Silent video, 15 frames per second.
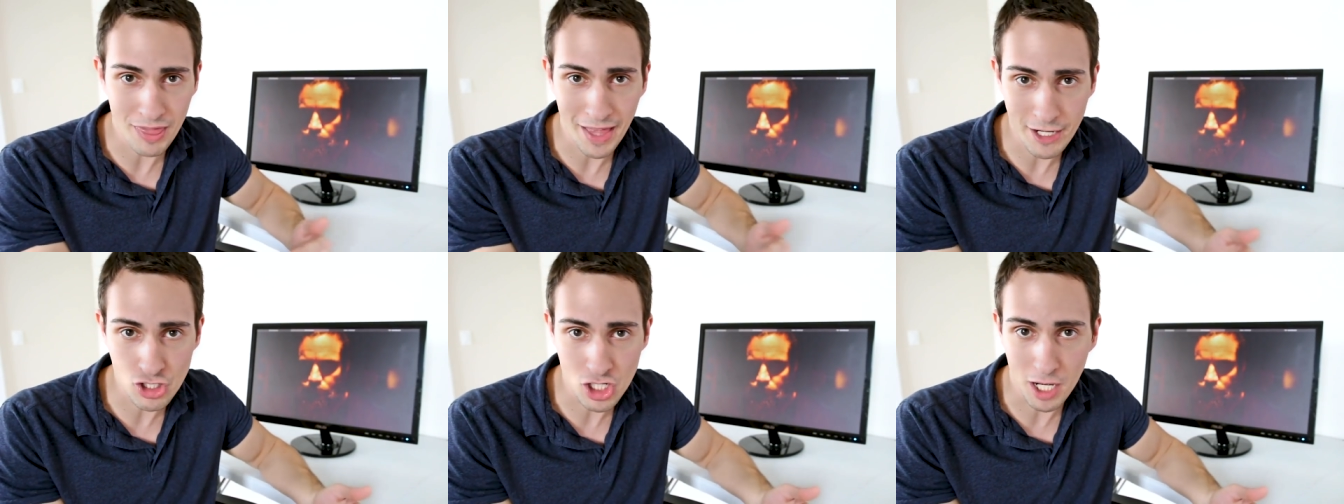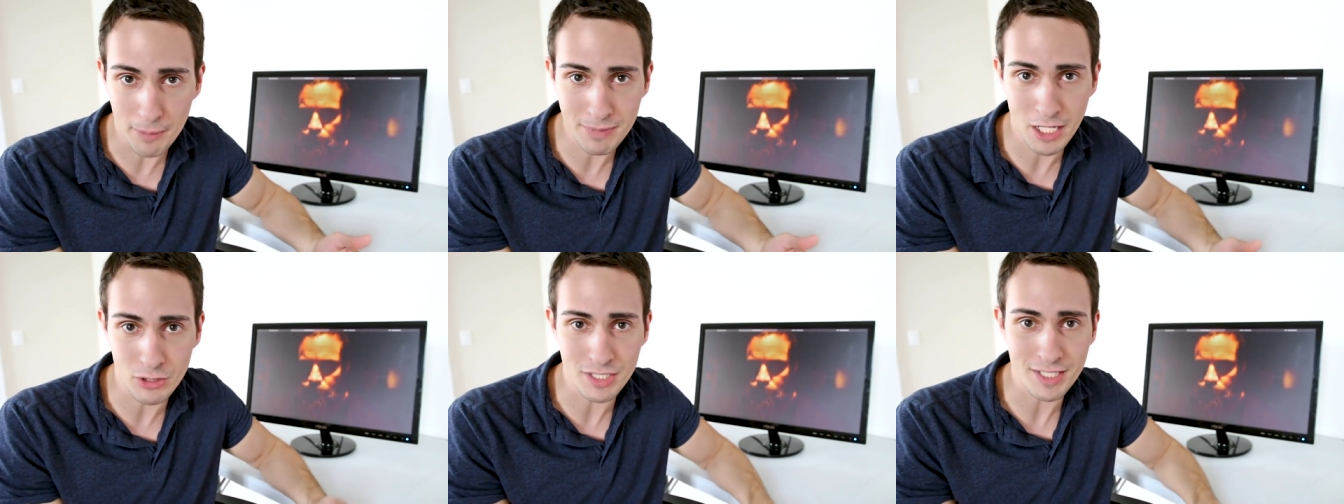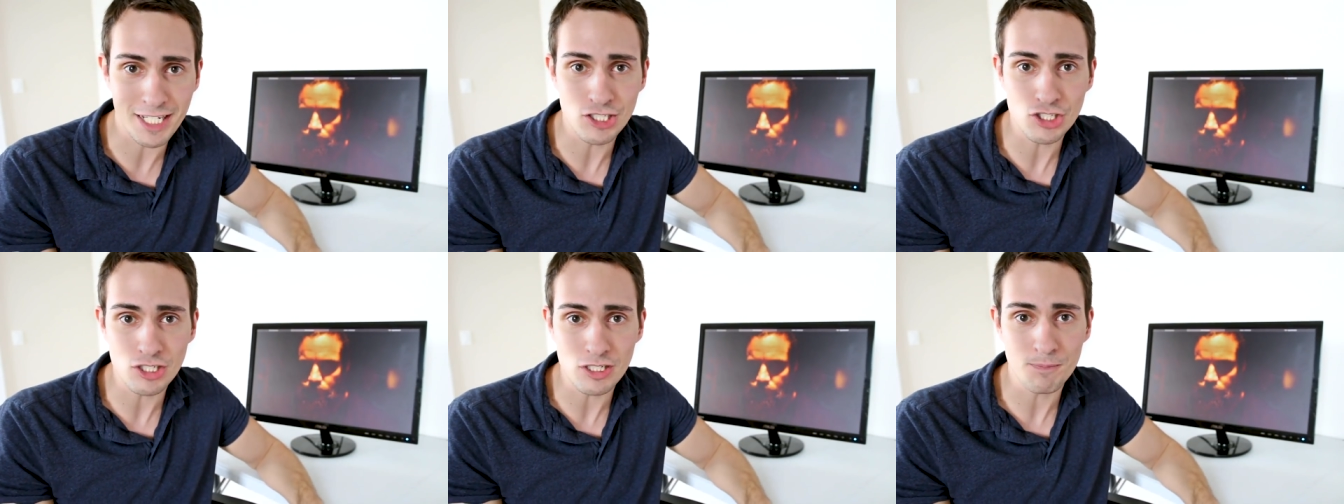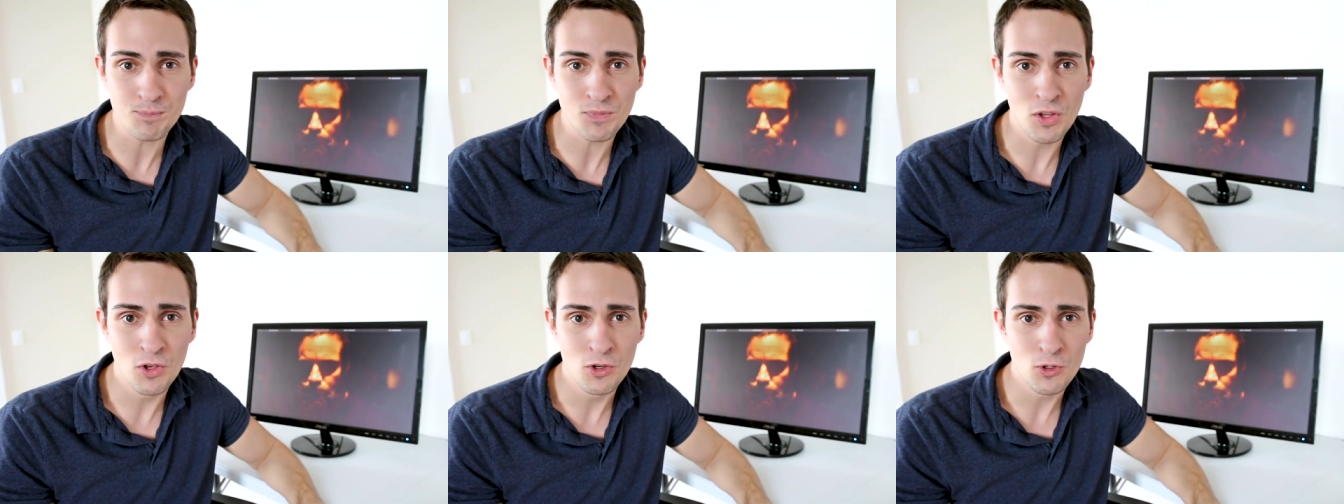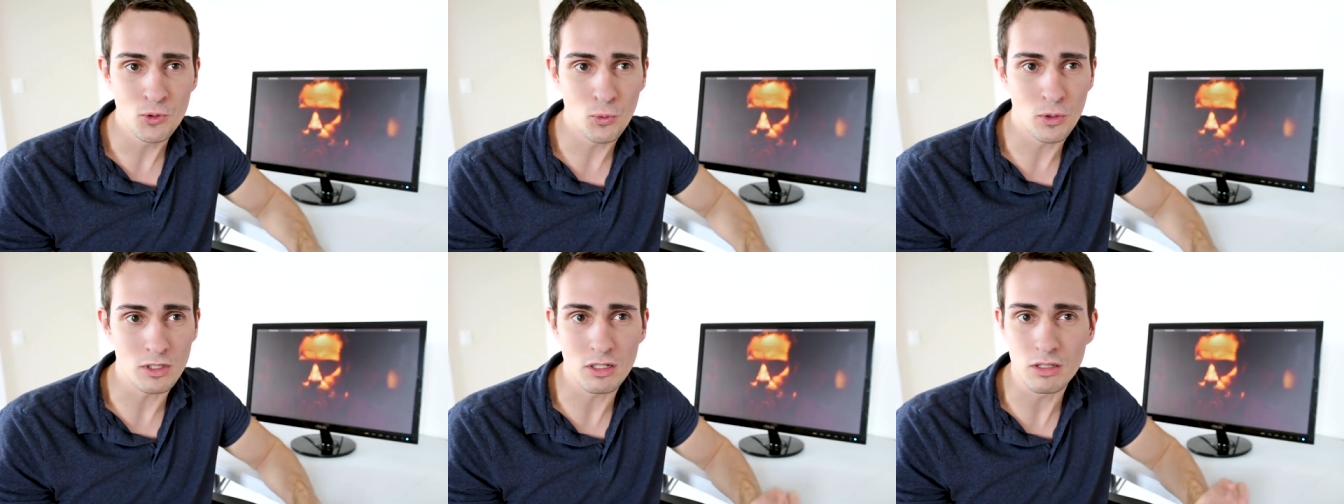that top-down attention?
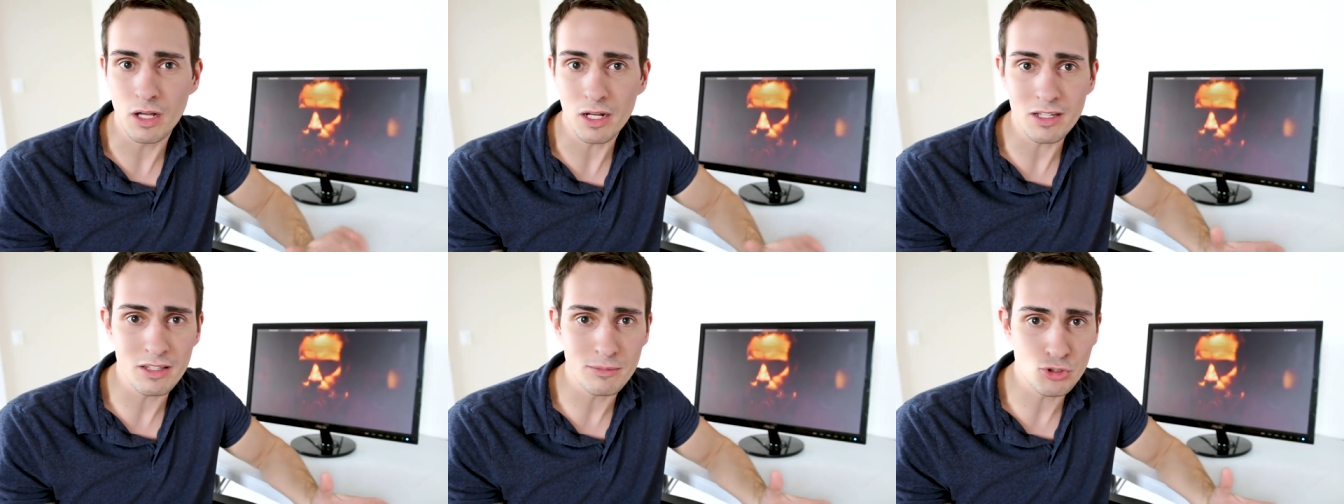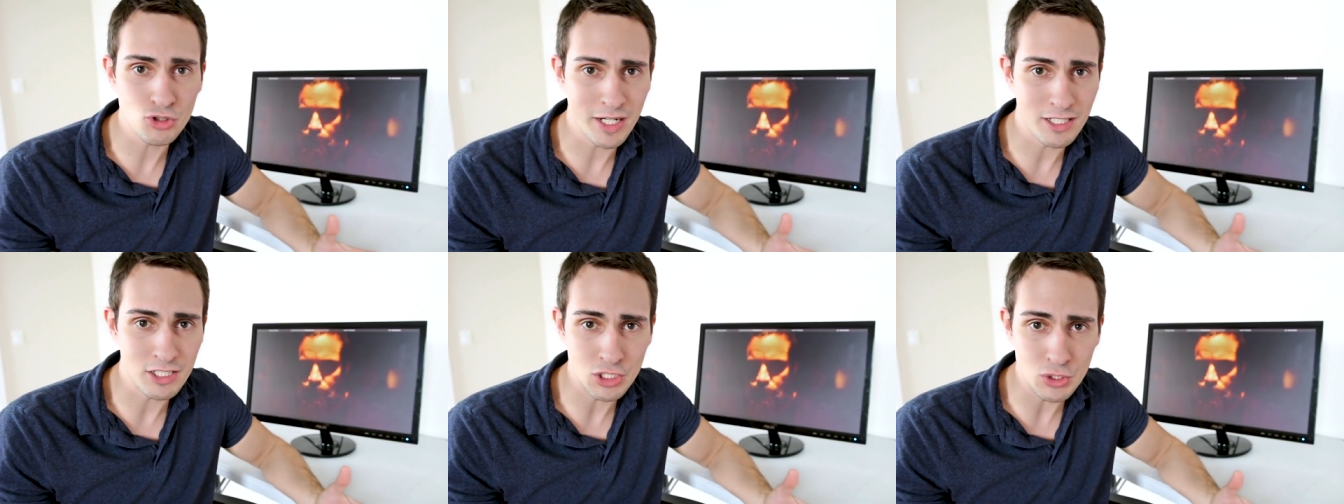Well, a lot of them try to